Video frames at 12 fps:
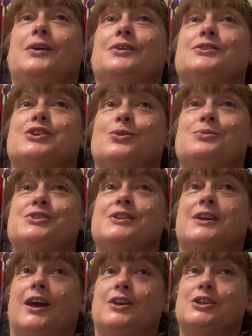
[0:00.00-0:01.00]
So much to
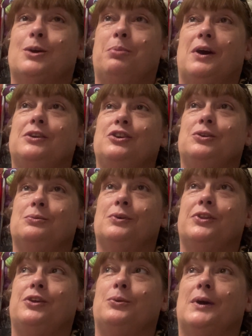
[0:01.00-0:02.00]
catch up on
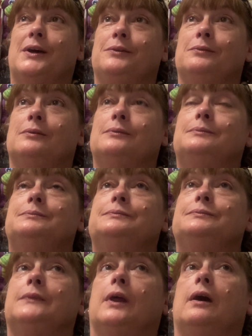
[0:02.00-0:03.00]
with you
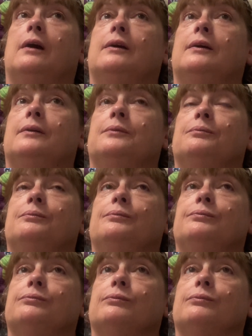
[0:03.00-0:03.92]
on.